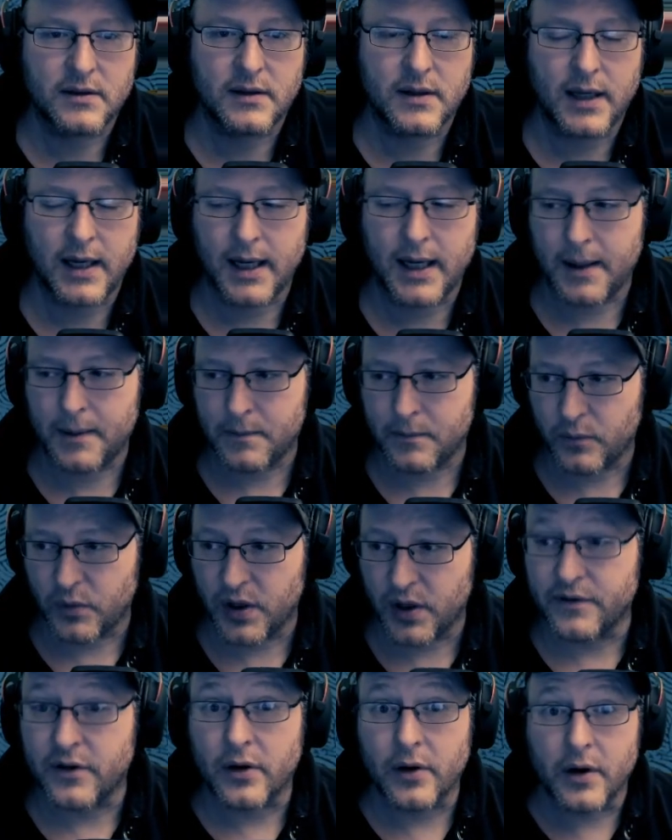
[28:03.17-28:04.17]
um, one
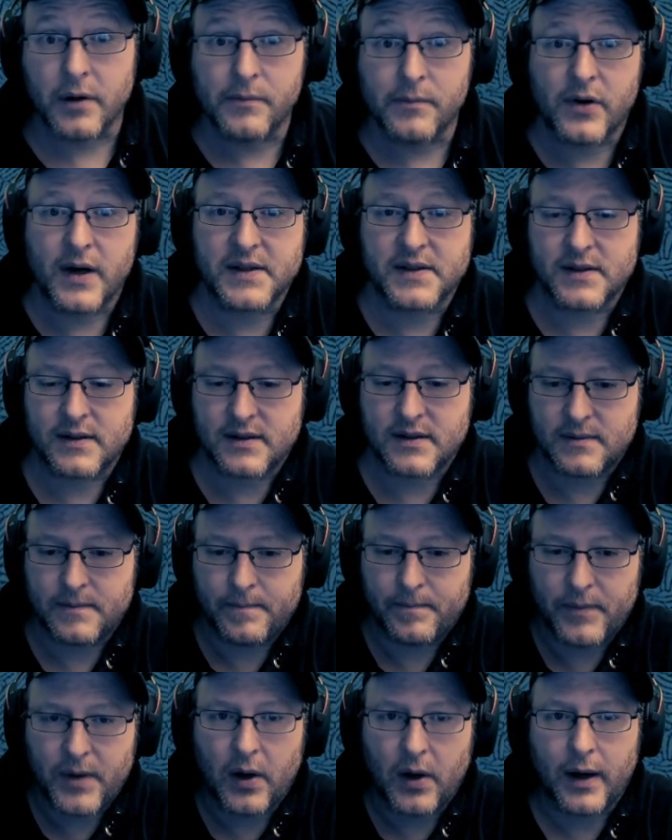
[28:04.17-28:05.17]
of our own presence.
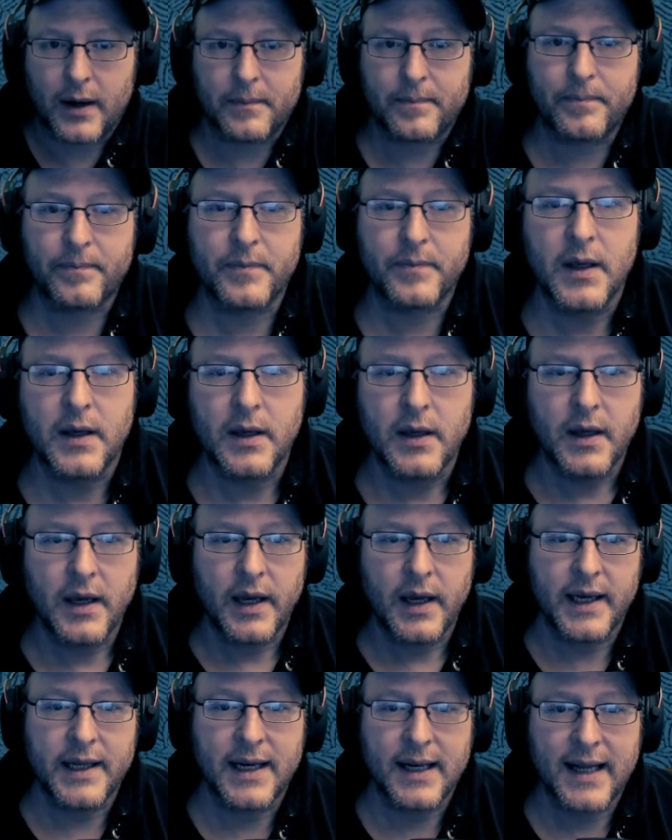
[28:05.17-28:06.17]
All right.
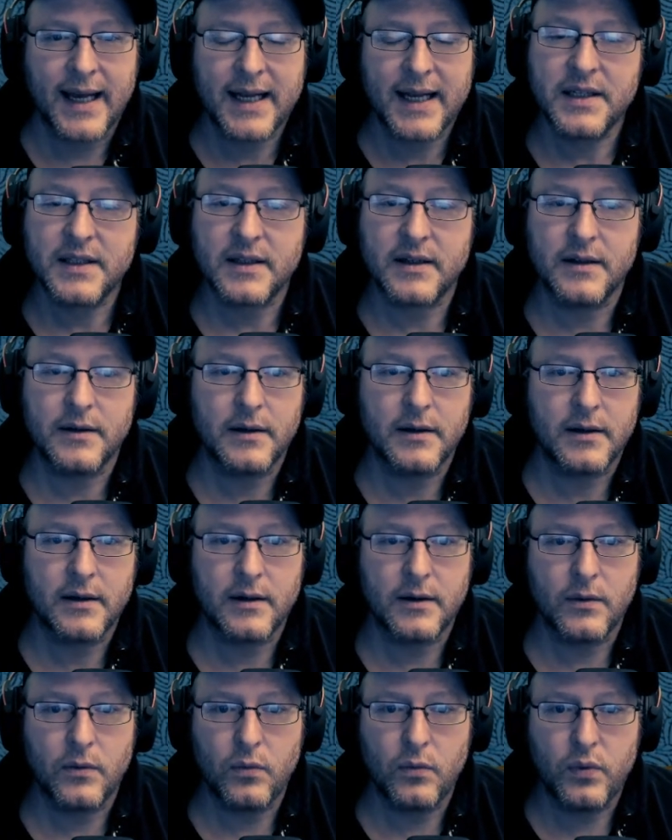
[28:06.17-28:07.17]
In a land...
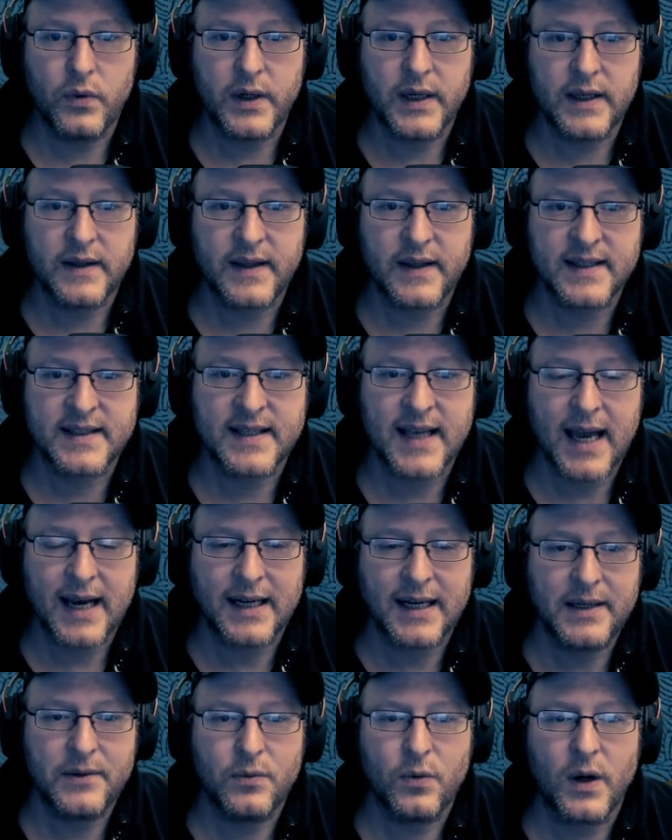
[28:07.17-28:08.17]
with
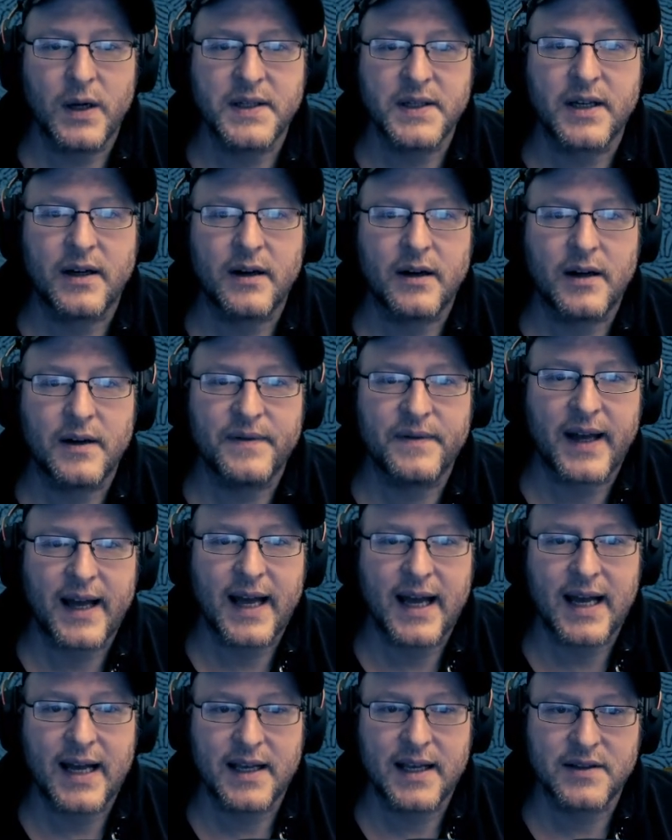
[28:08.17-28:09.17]
exactly one Dahan that
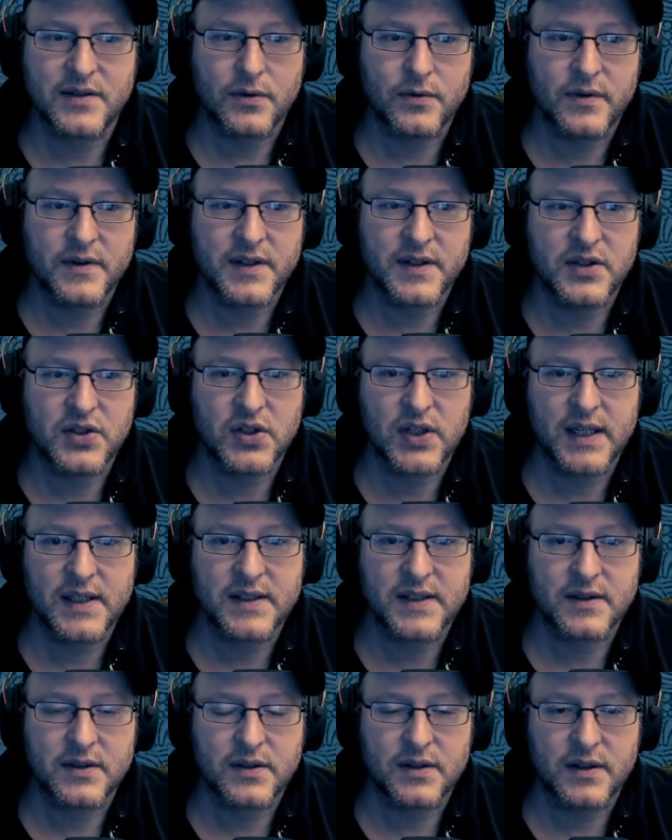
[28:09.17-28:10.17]
has or is
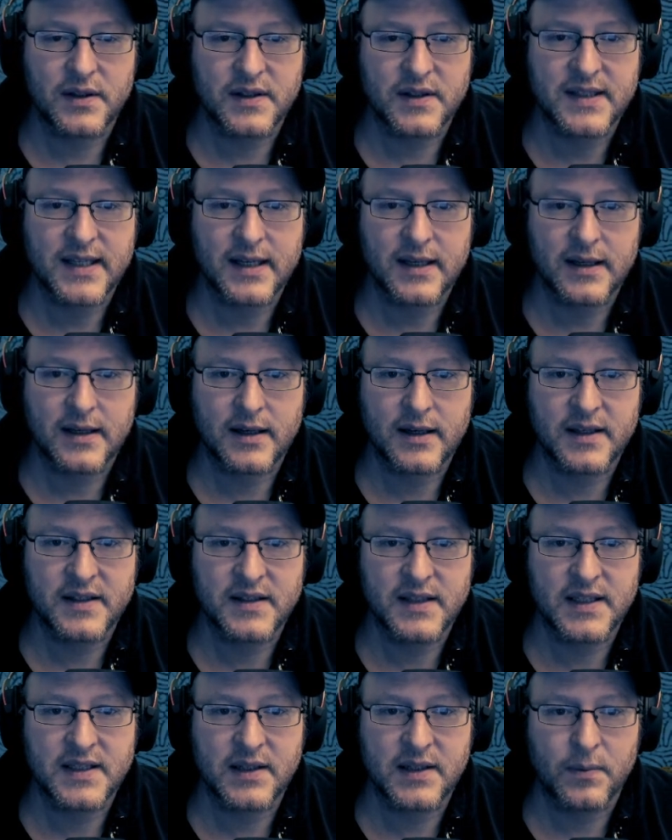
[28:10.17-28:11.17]
adjacent to a, a
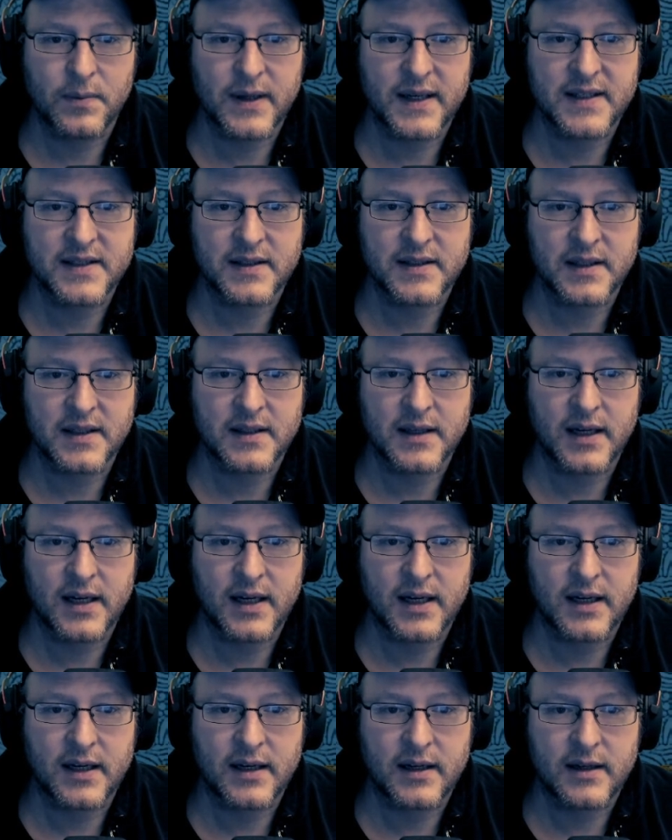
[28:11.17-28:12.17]
city replacing
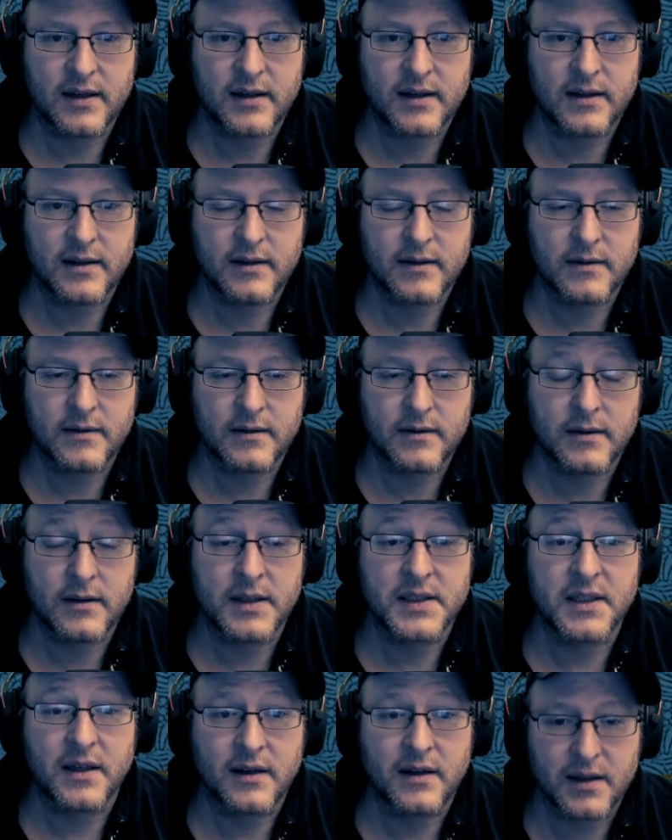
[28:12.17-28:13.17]
uh, a
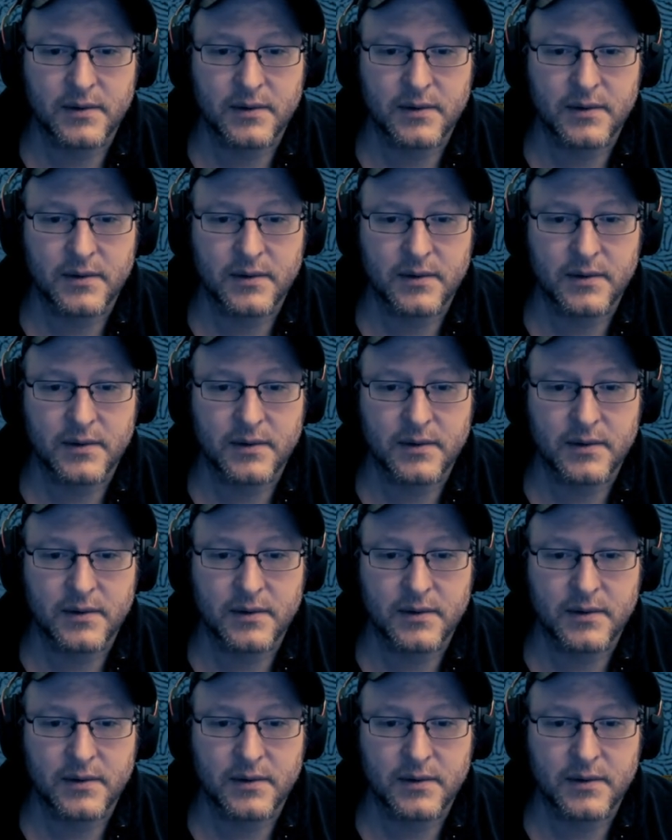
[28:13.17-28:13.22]
Dahan